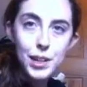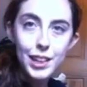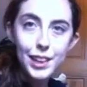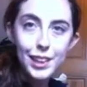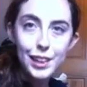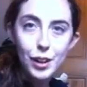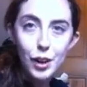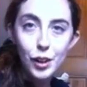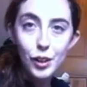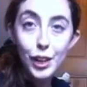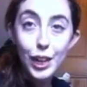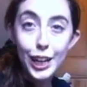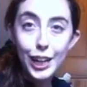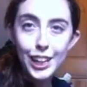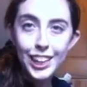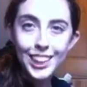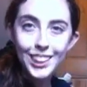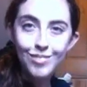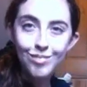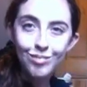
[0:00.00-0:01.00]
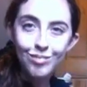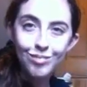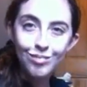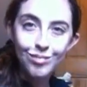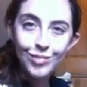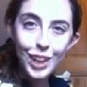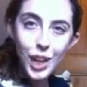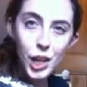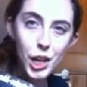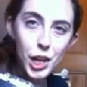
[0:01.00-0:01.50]
with an all-nighter.
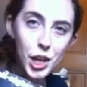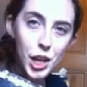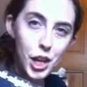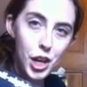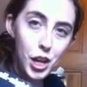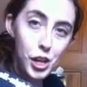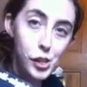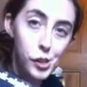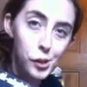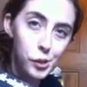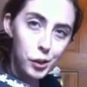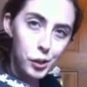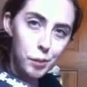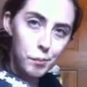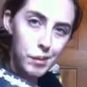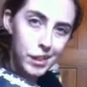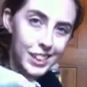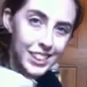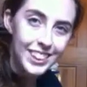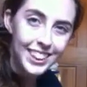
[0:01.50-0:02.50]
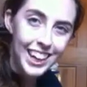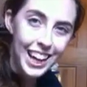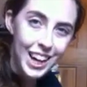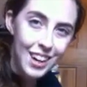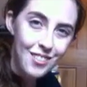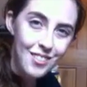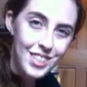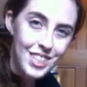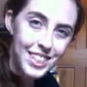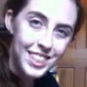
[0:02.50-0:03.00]
Hulu Plus
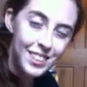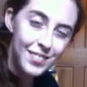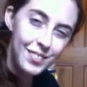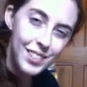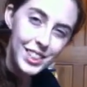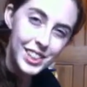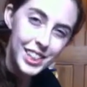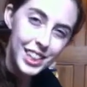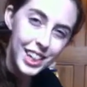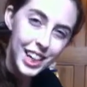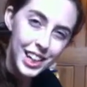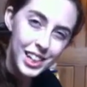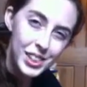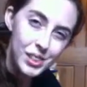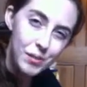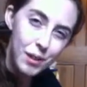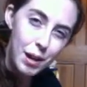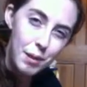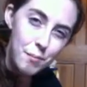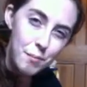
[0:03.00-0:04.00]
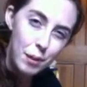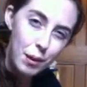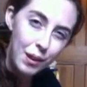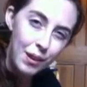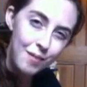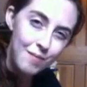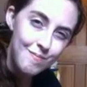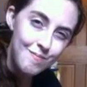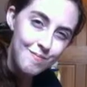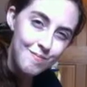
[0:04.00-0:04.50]
account. It's a nice Red Bull.